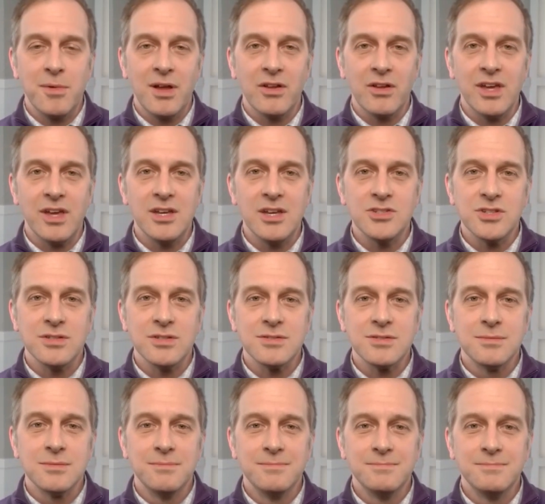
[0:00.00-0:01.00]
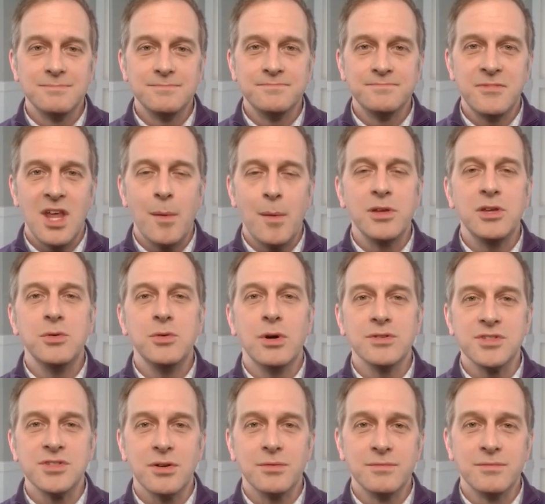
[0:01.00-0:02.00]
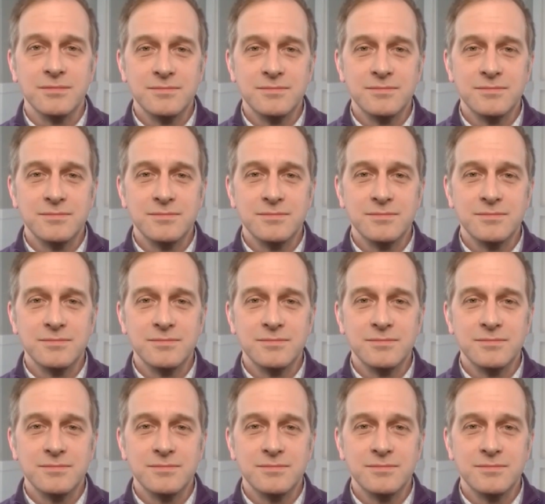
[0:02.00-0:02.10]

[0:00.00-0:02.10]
allocations. How about you, Ozo?